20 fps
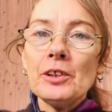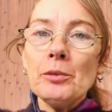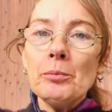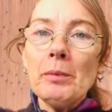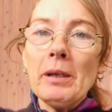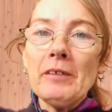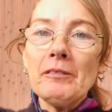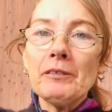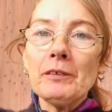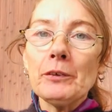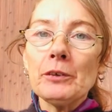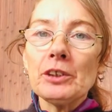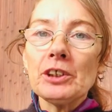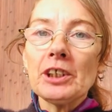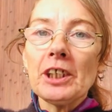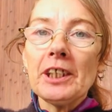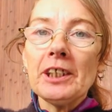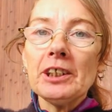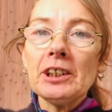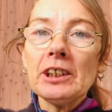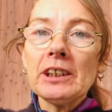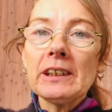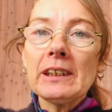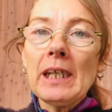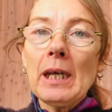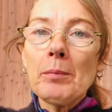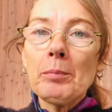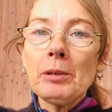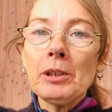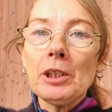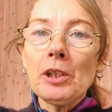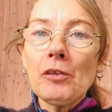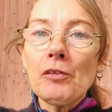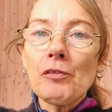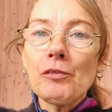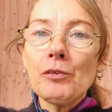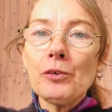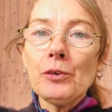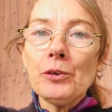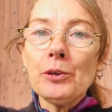You may feel changes happening
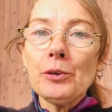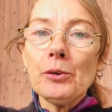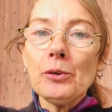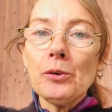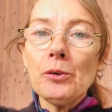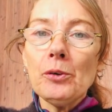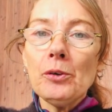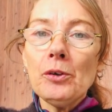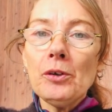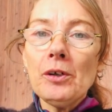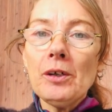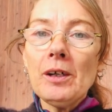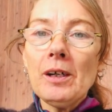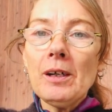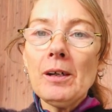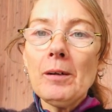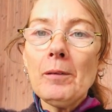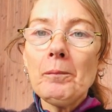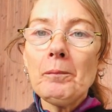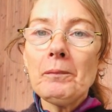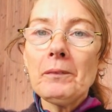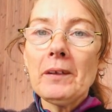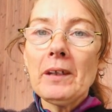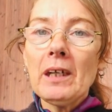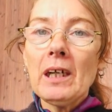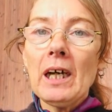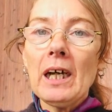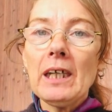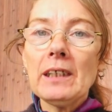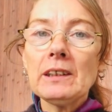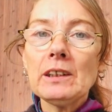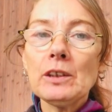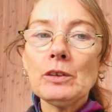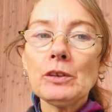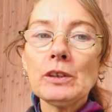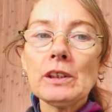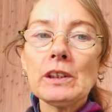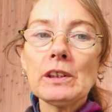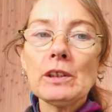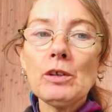through your aura, as
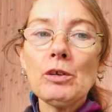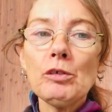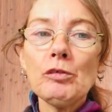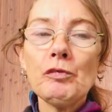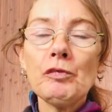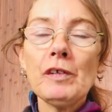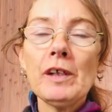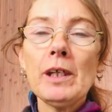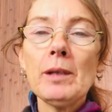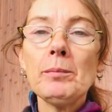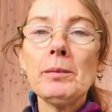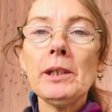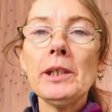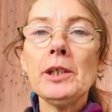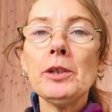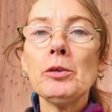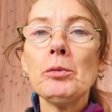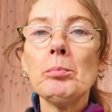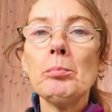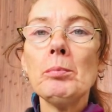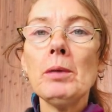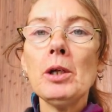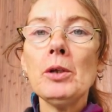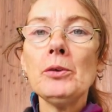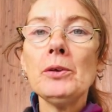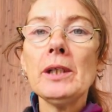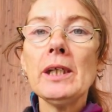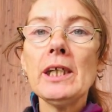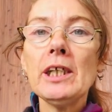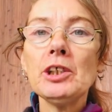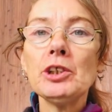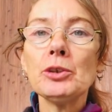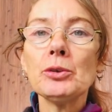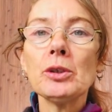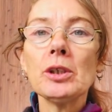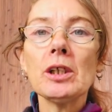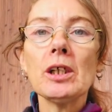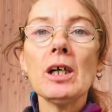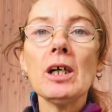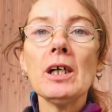your soul family, your monad,
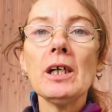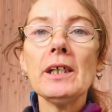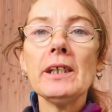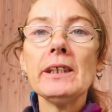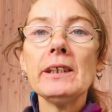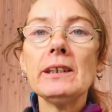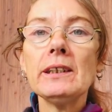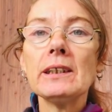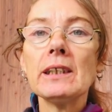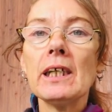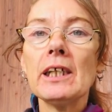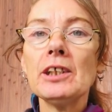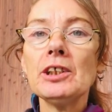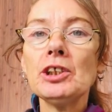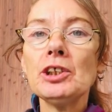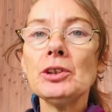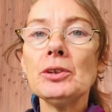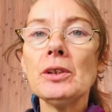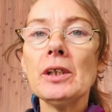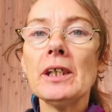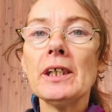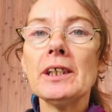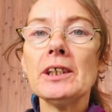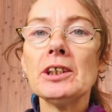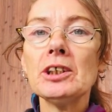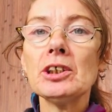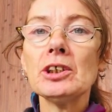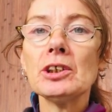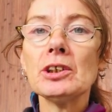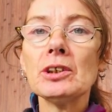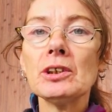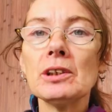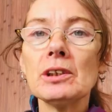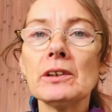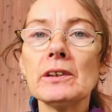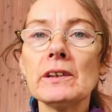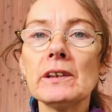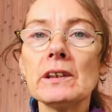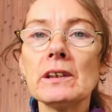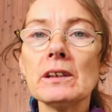your guides and your
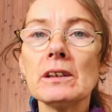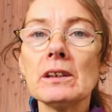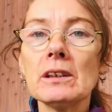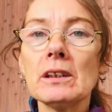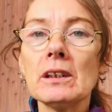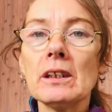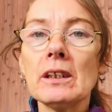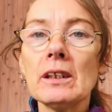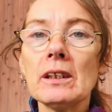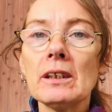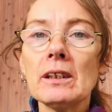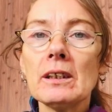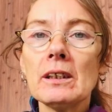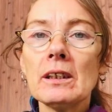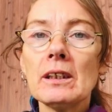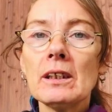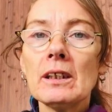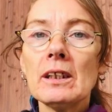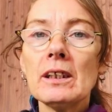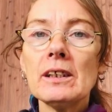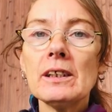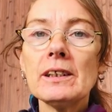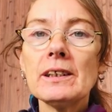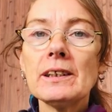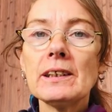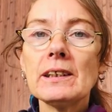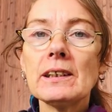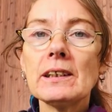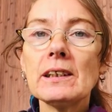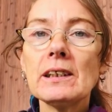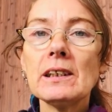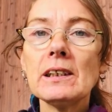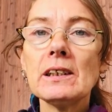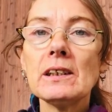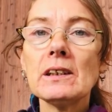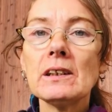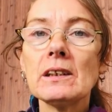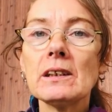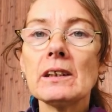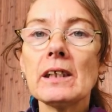angels
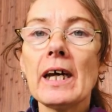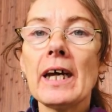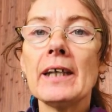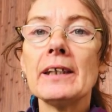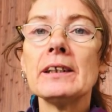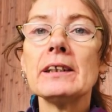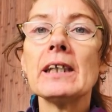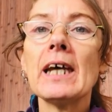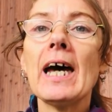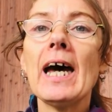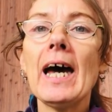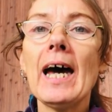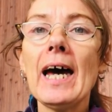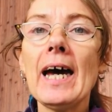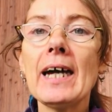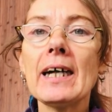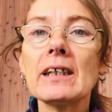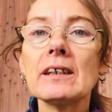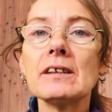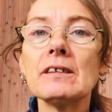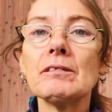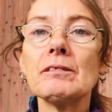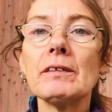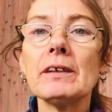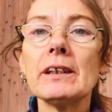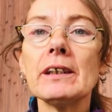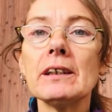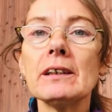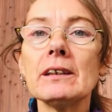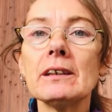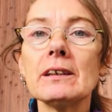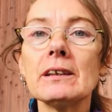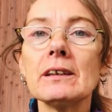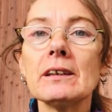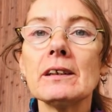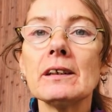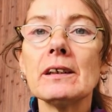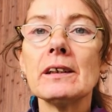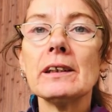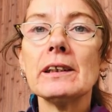assist and activate
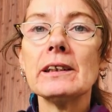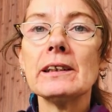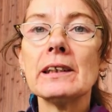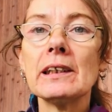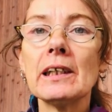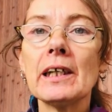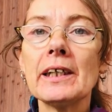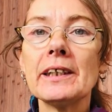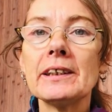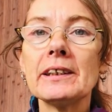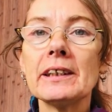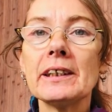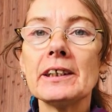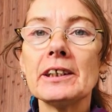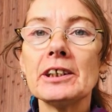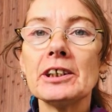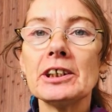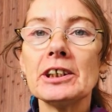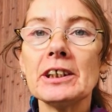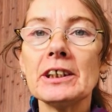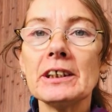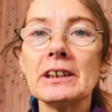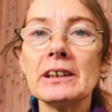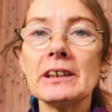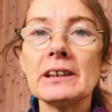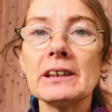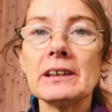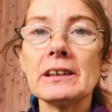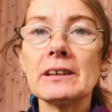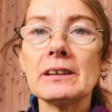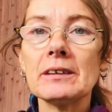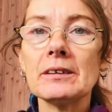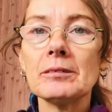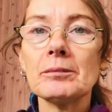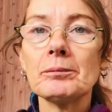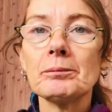these light energies.